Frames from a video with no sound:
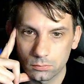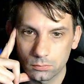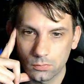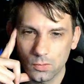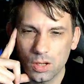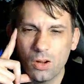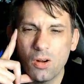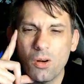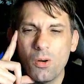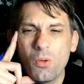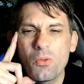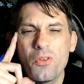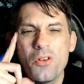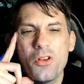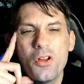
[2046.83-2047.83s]
Oh
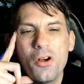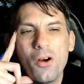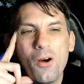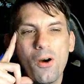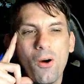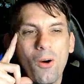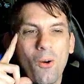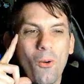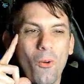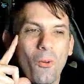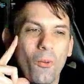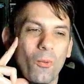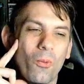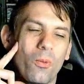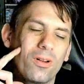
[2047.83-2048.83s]

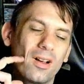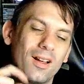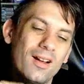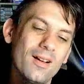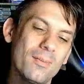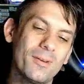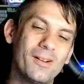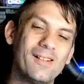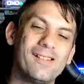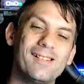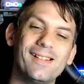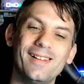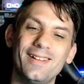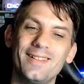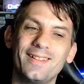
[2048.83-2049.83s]
no! Come on.